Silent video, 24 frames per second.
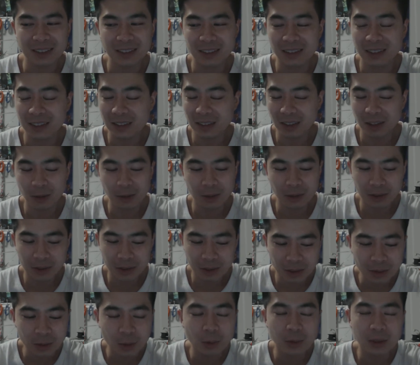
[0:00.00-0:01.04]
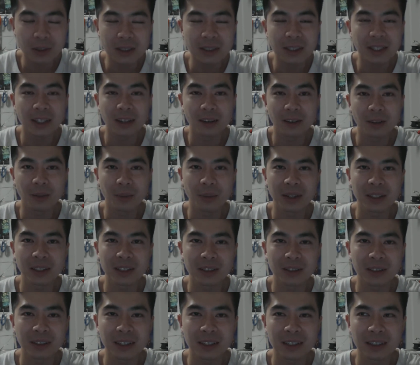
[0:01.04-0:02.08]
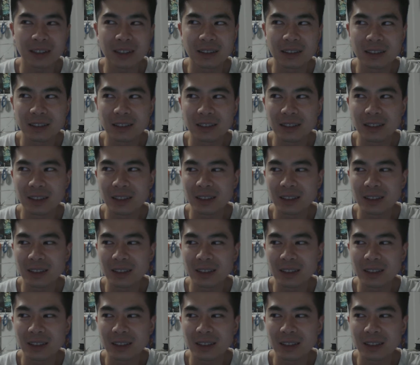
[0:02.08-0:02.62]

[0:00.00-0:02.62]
So it was good to see it on the big screen because